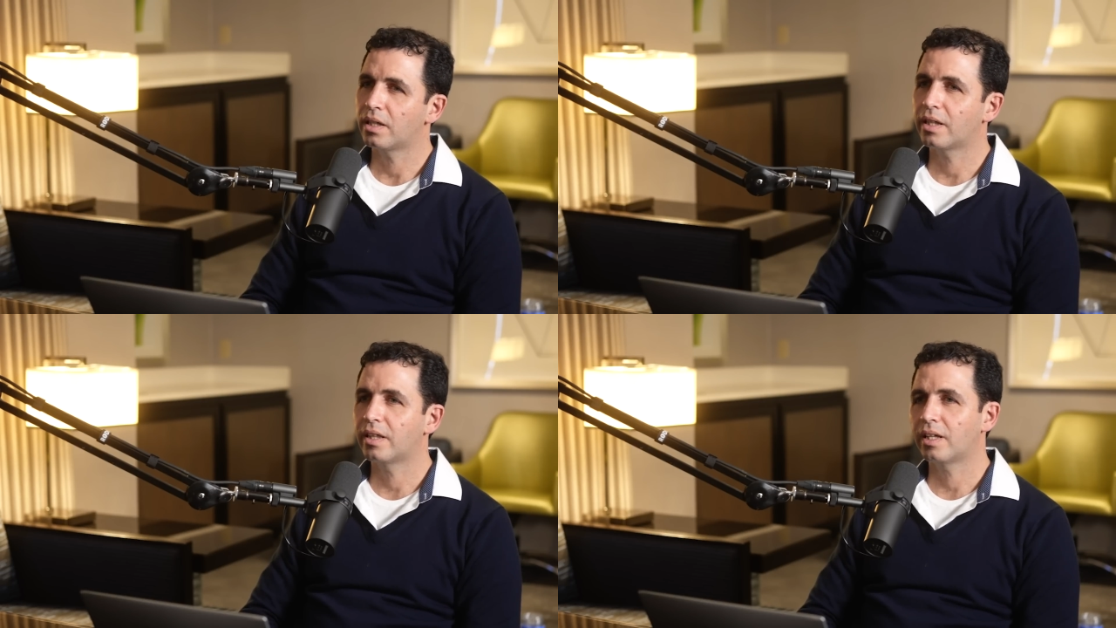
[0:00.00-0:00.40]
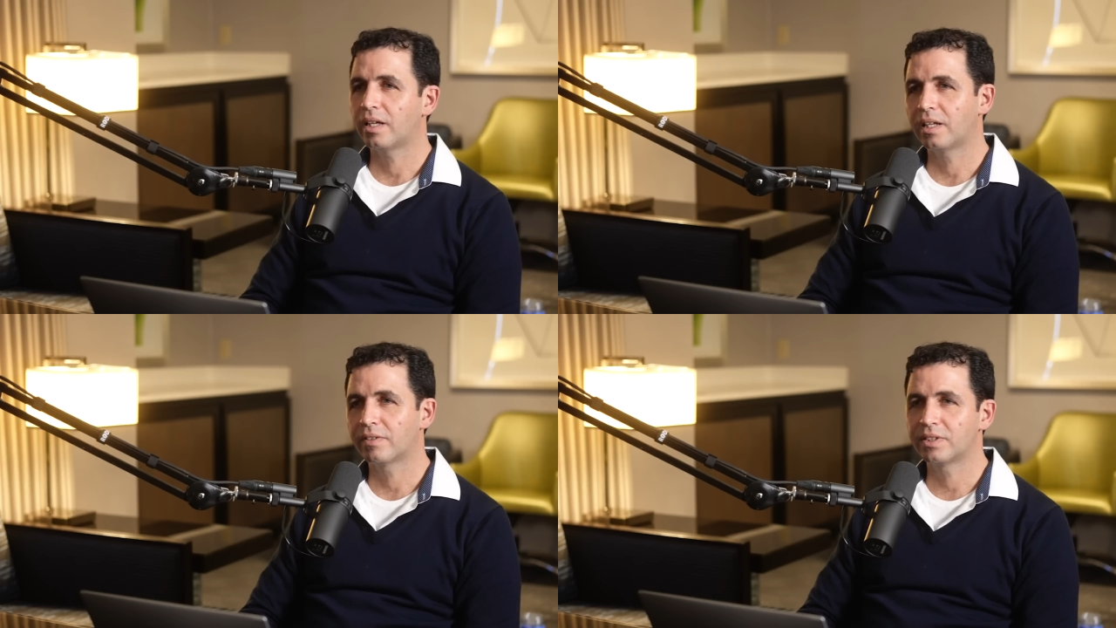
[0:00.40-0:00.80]
and
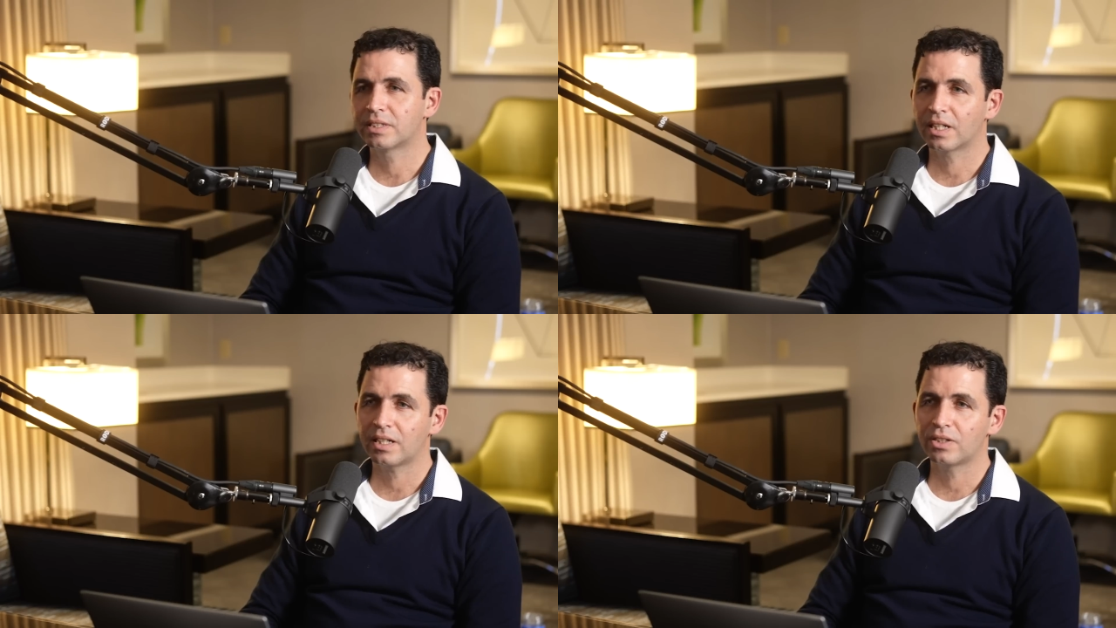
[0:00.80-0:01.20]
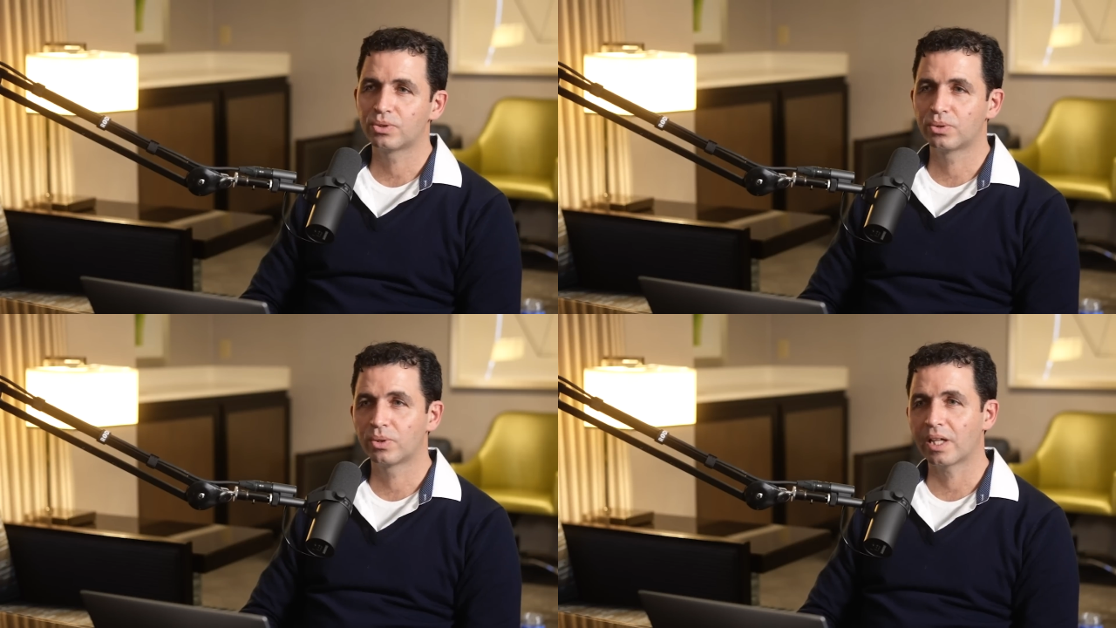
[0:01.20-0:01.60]
then I've decided
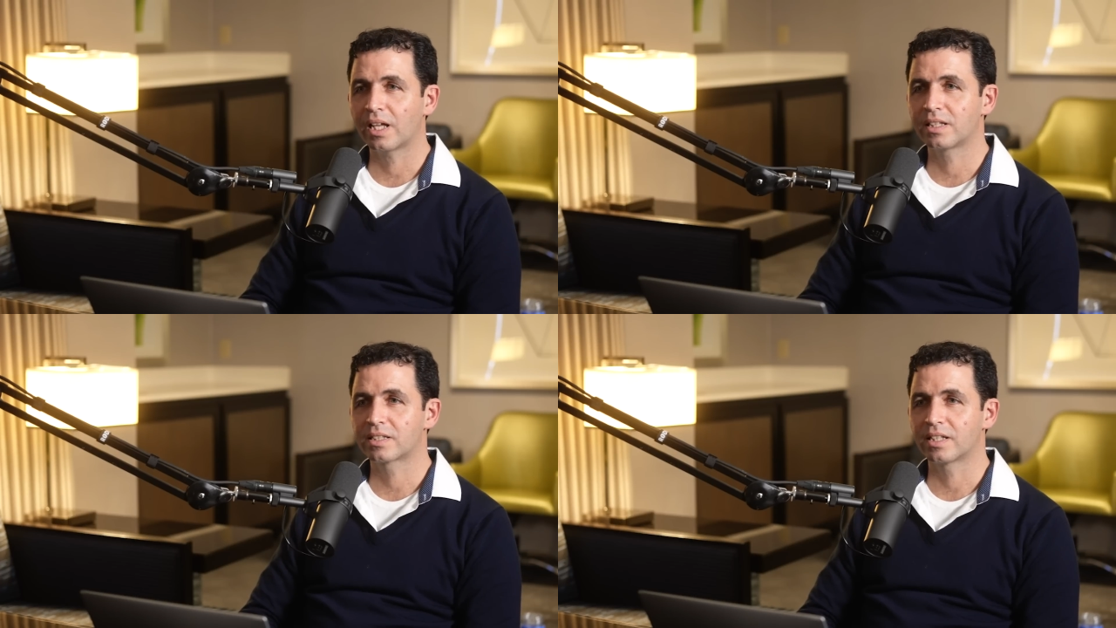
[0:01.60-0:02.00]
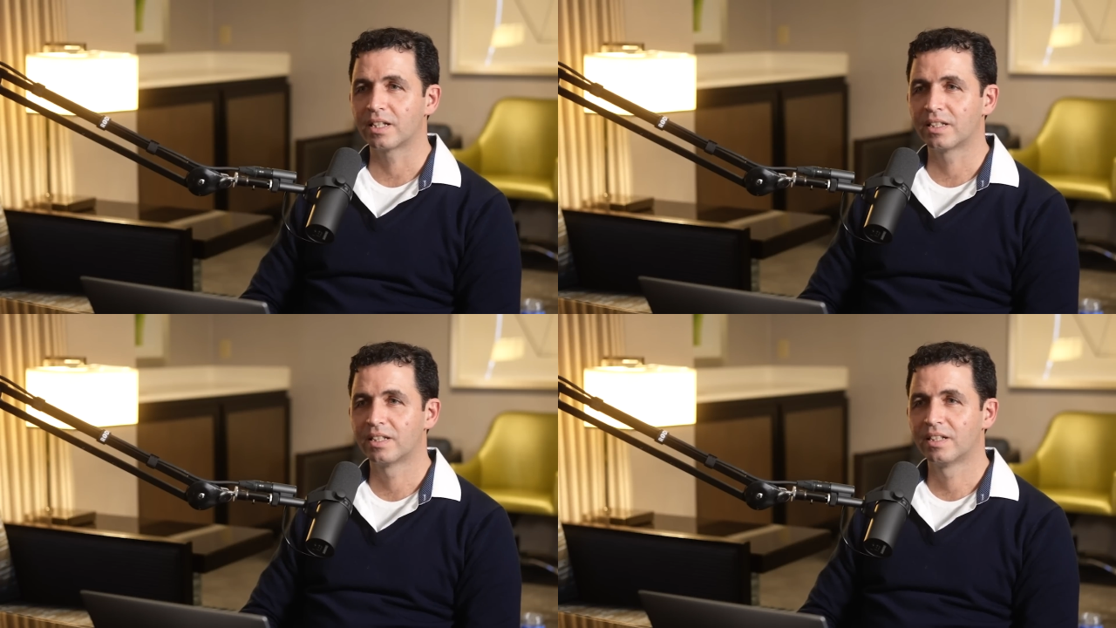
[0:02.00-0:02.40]
to do that
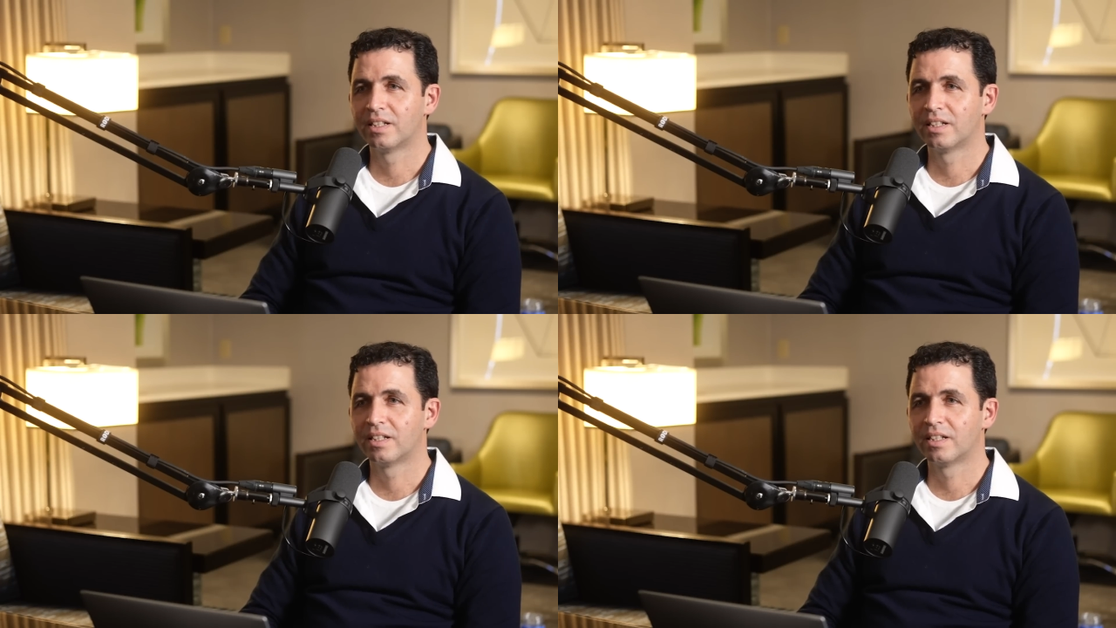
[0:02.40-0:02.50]
instead.